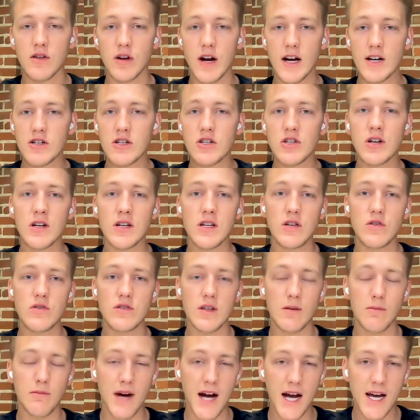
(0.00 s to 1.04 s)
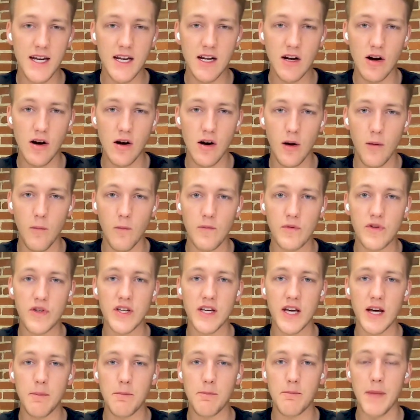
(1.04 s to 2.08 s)
They're actually trying to use the mining arm
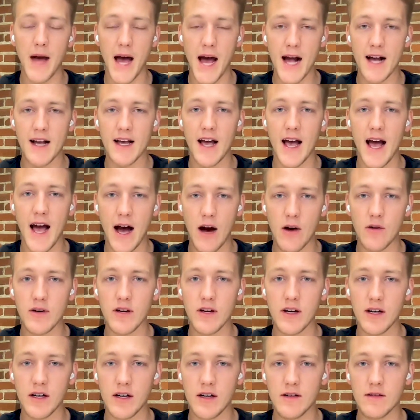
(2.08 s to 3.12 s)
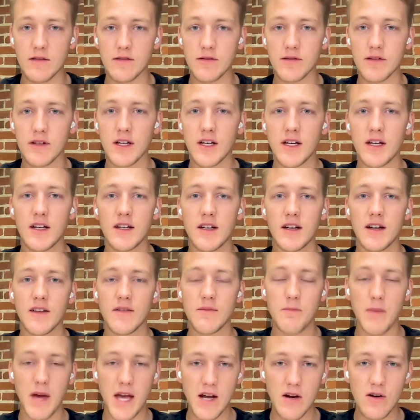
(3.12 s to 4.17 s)
to get back out of
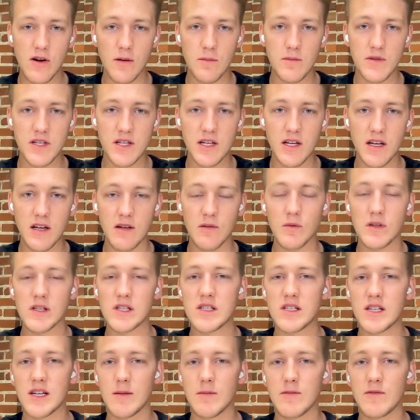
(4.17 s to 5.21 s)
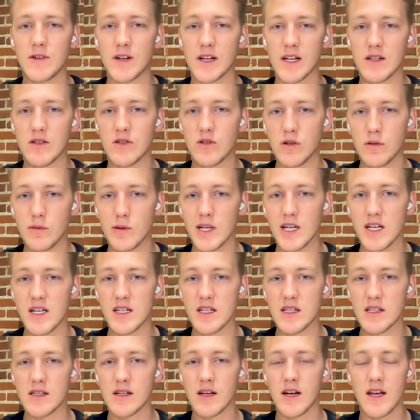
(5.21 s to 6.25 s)
a bankruptcy, which seems very
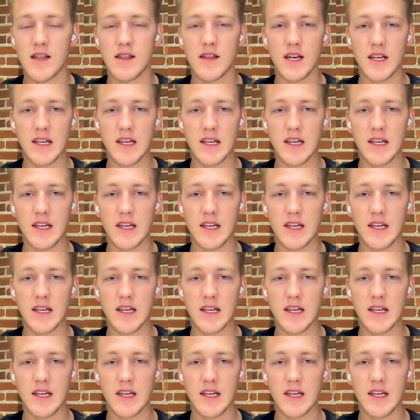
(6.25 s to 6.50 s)
dubious.